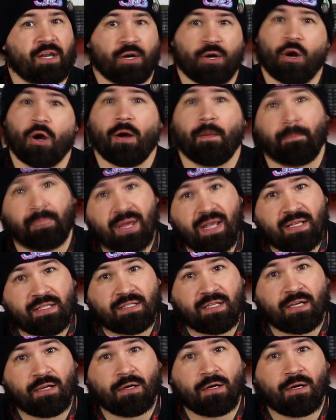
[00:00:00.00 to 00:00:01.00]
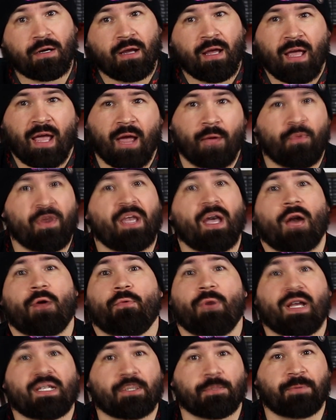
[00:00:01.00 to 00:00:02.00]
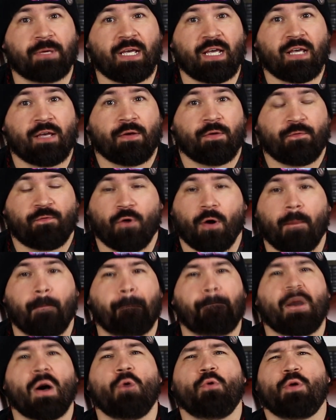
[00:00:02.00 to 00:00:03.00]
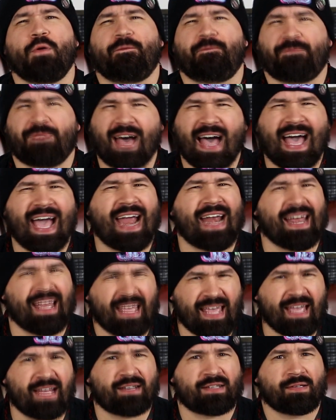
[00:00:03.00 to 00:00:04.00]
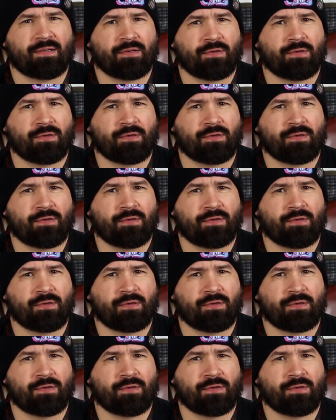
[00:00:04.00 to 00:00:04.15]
an R&B singer. And we got a recipe for a bona fide hit.